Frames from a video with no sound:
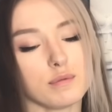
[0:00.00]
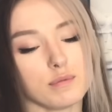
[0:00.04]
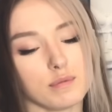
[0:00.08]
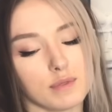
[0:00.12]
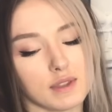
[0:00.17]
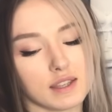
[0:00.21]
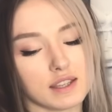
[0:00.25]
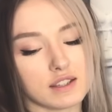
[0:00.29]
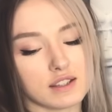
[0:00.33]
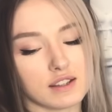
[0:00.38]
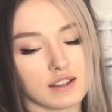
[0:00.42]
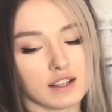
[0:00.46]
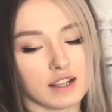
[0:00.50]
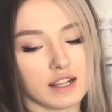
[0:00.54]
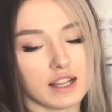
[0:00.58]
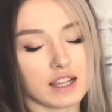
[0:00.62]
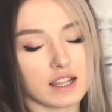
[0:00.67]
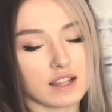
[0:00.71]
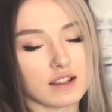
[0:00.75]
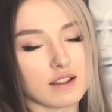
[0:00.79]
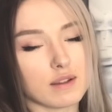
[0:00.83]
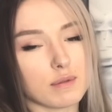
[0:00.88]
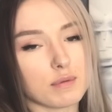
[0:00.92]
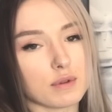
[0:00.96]
Make sure you
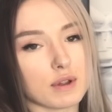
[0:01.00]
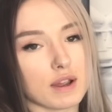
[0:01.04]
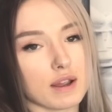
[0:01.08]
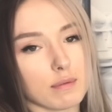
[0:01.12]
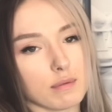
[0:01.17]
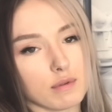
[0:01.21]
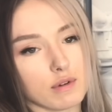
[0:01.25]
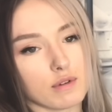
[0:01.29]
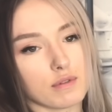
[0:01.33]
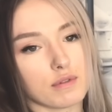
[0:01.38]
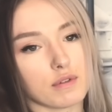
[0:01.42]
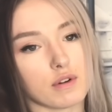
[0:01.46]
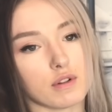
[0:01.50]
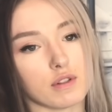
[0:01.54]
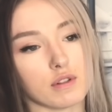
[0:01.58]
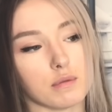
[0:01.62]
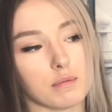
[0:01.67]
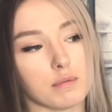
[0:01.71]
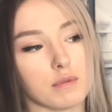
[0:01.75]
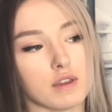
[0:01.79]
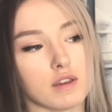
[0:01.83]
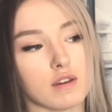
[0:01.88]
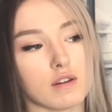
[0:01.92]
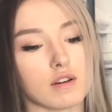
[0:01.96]
like and subscribe and go follow
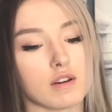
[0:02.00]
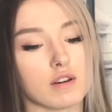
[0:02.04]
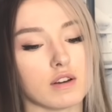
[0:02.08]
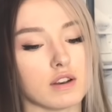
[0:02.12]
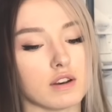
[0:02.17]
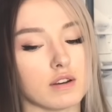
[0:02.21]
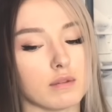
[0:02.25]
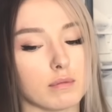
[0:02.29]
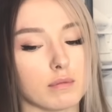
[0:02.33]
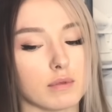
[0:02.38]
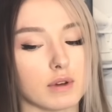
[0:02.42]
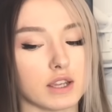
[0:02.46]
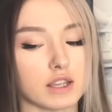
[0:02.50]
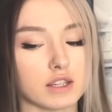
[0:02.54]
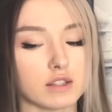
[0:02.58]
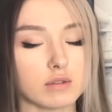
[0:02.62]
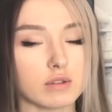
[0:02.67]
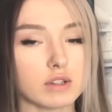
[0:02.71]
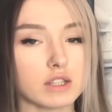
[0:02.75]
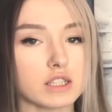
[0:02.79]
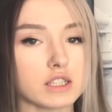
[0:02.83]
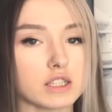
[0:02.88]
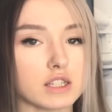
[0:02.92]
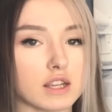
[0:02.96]
me on my
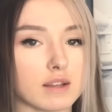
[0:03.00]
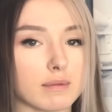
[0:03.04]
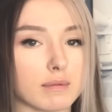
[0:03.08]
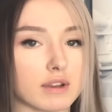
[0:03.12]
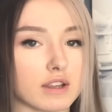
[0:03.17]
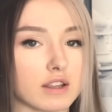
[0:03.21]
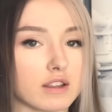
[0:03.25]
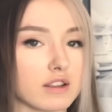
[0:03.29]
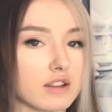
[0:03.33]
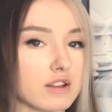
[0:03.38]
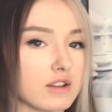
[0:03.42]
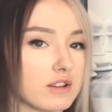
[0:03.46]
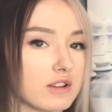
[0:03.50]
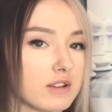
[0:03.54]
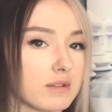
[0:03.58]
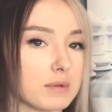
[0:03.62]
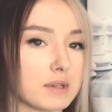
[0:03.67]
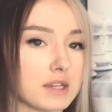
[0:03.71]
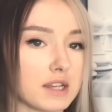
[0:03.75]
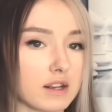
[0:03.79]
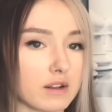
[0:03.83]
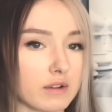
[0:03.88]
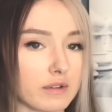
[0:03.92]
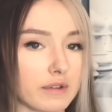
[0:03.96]
Twitch and my other YouTube
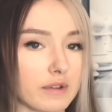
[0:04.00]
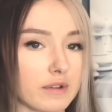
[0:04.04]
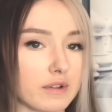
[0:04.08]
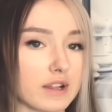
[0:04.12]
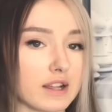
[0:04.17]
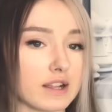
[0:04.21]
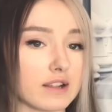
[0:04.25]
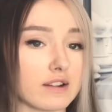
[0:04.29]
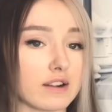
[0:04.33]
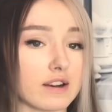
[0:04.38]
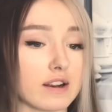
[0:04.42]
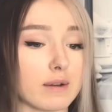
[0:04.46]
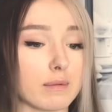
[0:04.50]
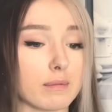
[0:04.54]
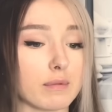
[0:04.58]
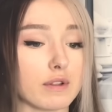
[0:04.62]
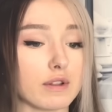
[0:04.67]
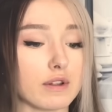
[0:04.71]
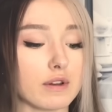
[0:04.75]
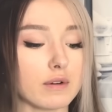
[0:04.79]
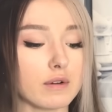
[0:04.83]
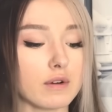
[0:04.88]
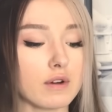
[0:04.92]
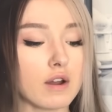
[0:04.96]
channel. Those links are down
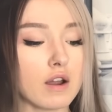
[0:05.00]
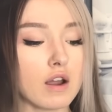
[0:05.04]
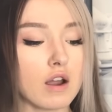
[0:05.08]
below.